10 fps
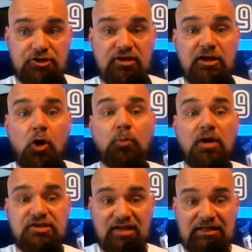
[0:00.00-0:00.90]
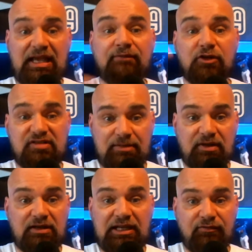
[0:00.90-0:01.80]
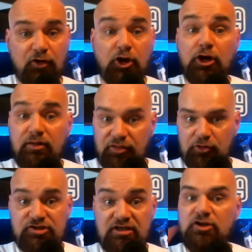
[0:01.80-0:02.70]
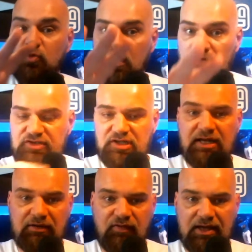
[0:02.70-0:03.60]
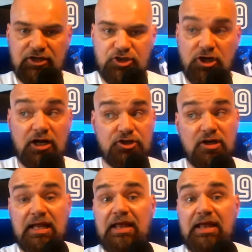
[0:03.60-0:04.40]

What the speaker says: The home runs that gave the team the lead for good, 13-12, slight advantage Judge.